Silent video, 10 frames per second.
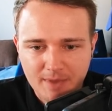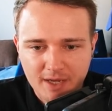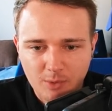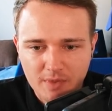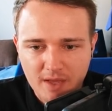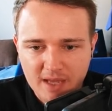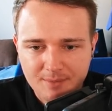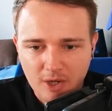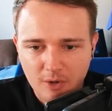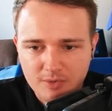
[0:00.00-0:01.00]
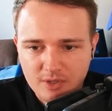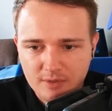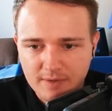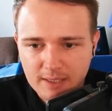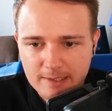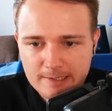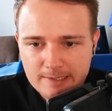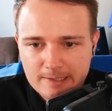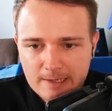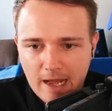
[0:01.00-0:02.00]
They're going to win their game at home to Villa
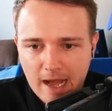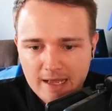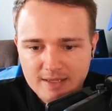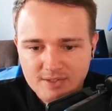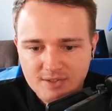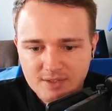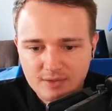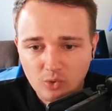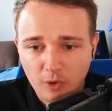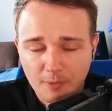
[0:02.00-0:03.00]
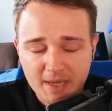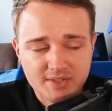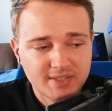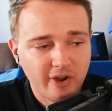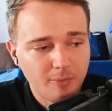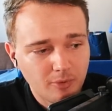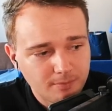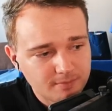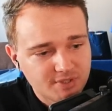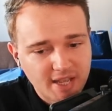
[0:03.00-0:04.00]
as Norval makes a terrible
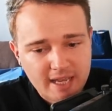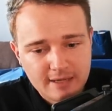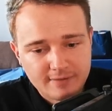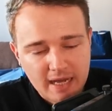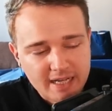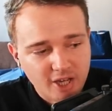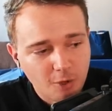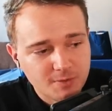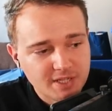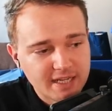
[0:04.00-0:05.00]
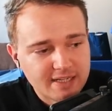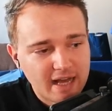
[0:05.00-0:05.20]
save and it goes in,